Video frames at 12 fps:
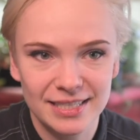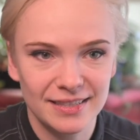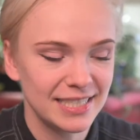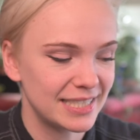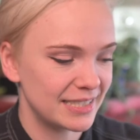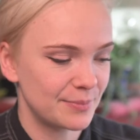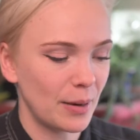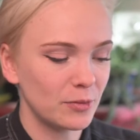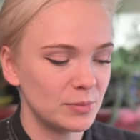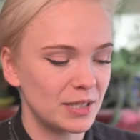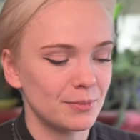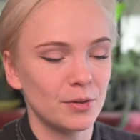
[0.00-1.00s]
This is
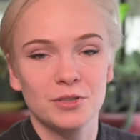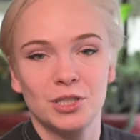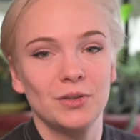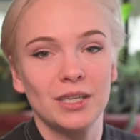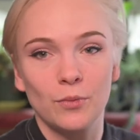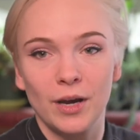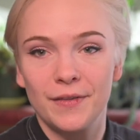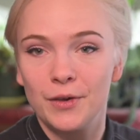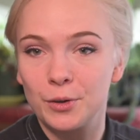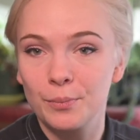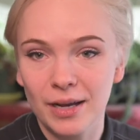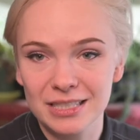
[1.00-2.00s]
probably the most unique way that you
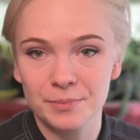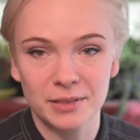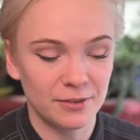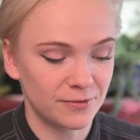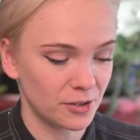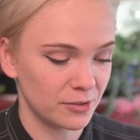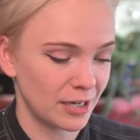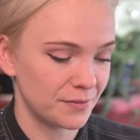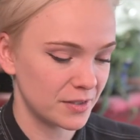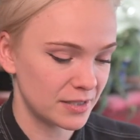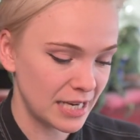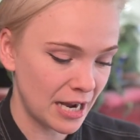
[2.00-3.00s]
could possibly have photographed
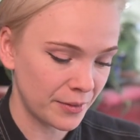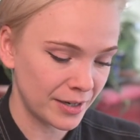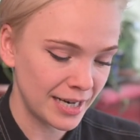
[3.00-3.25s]
this tower.